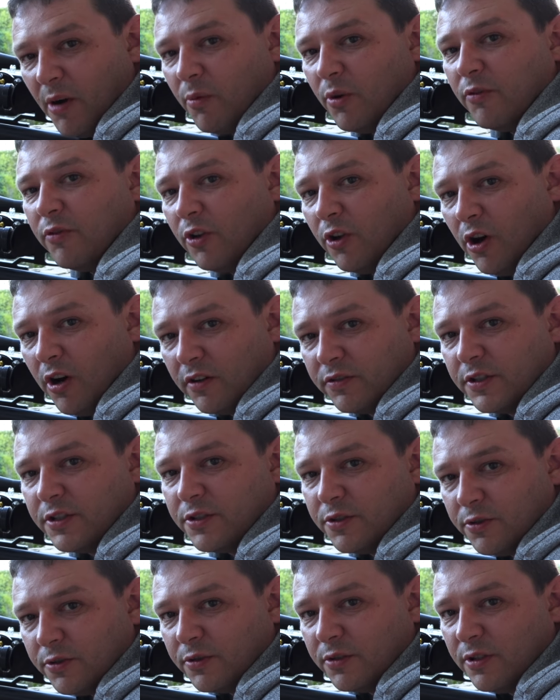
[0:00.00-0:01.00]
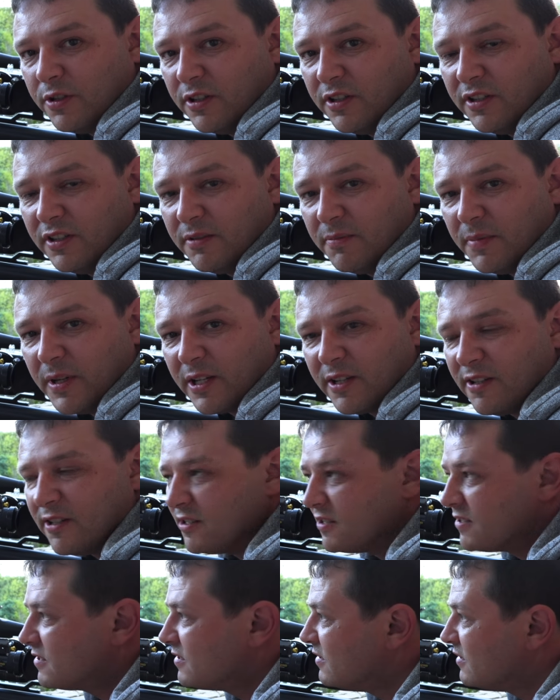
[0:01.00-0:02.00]
I would have laughed at you
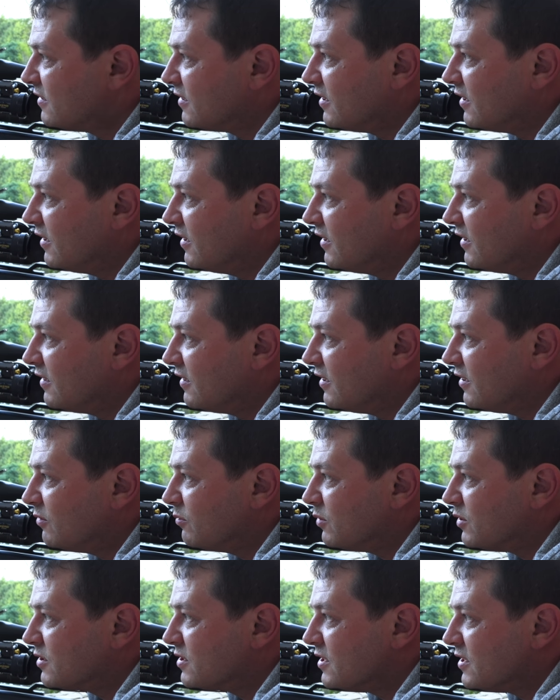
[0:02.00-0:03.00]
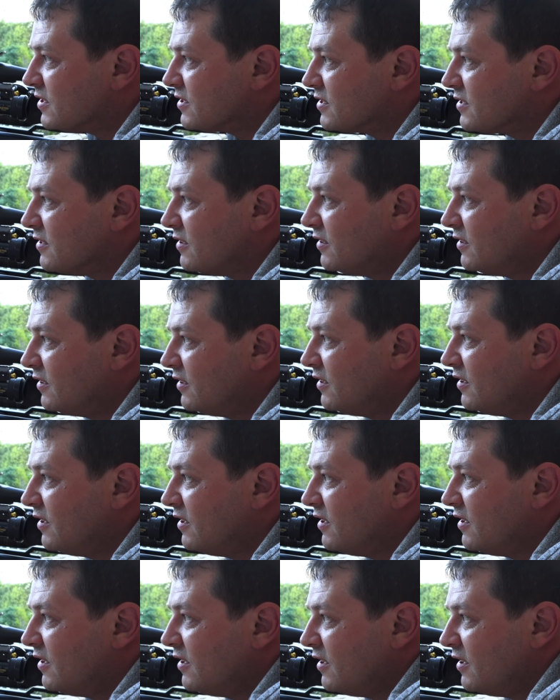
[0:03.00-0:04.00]
because it was just
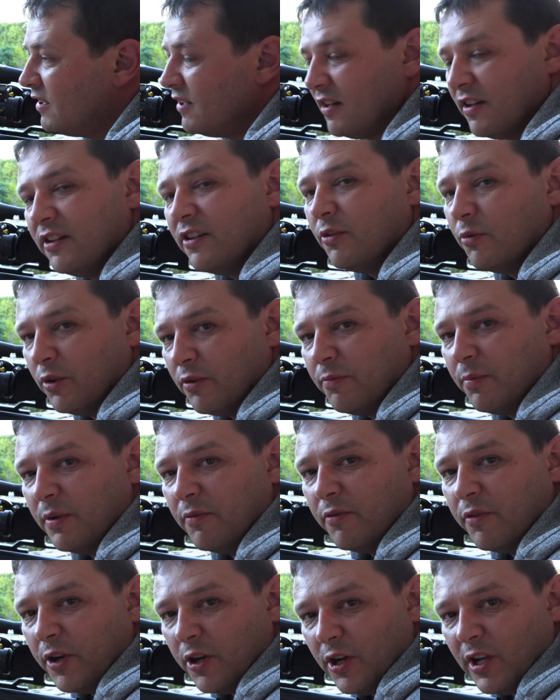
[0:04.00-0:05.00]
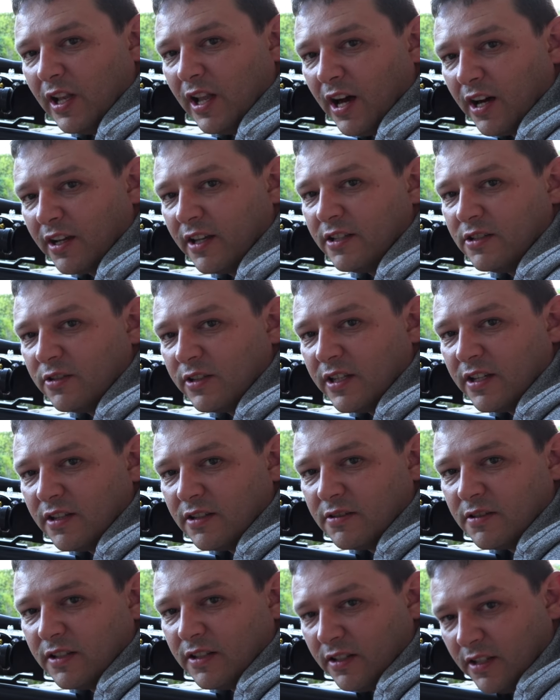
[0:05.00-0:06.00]
you would have been very lucky to get
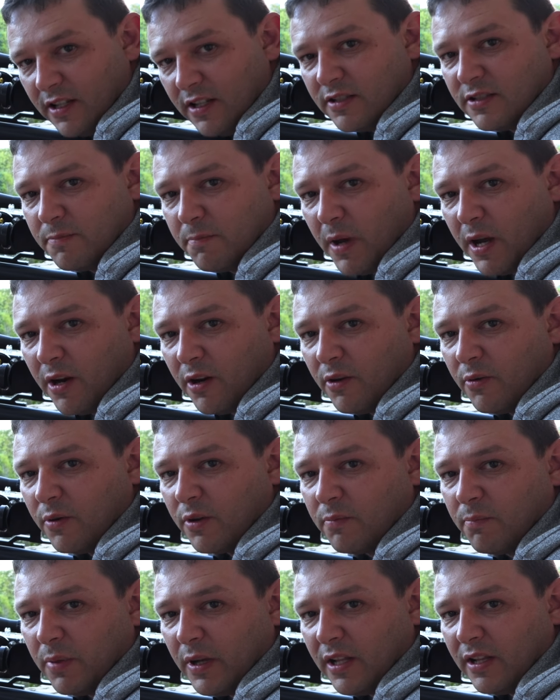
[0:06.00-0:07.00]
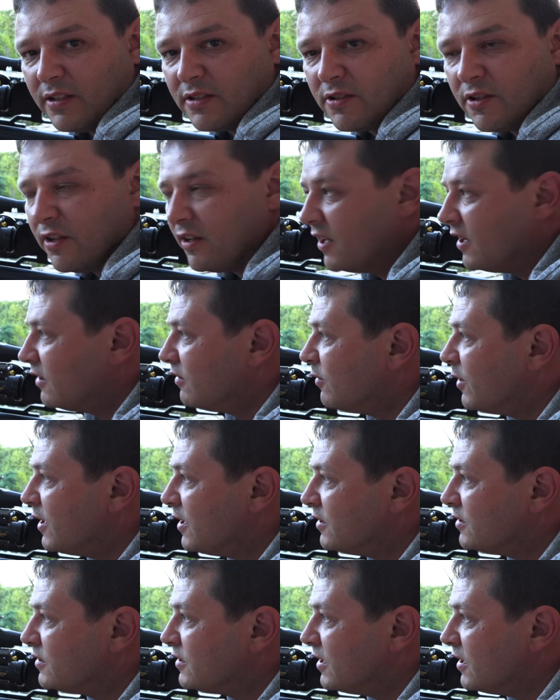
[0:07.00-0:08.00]
a, hit a sparrow with pellets on that
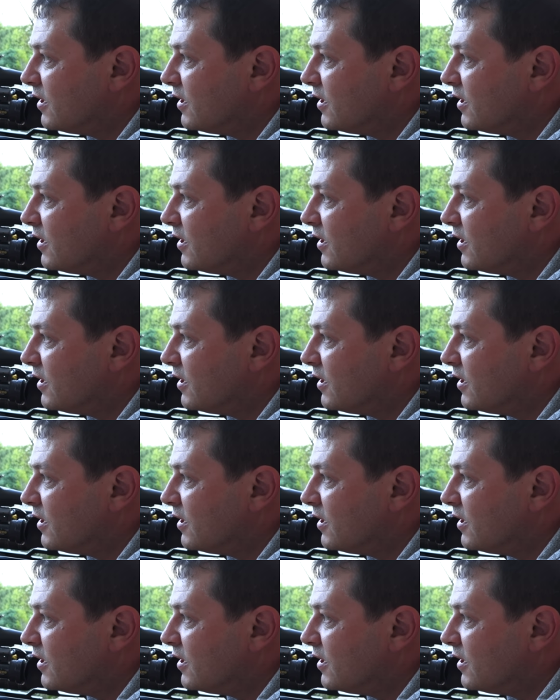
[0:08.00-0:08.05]
range.